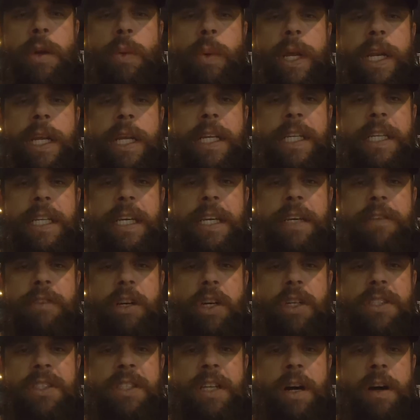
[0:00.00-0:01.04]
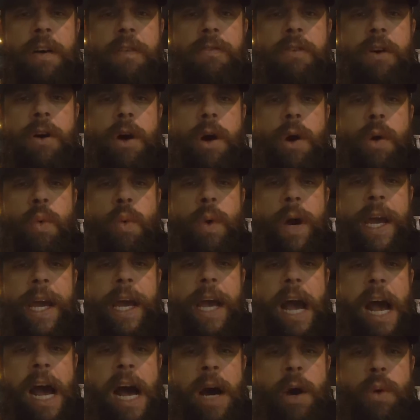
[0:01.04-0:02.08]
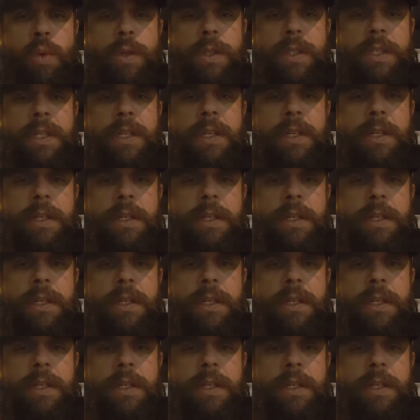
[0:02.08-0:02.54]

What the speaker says: we need to give ourselves a way out,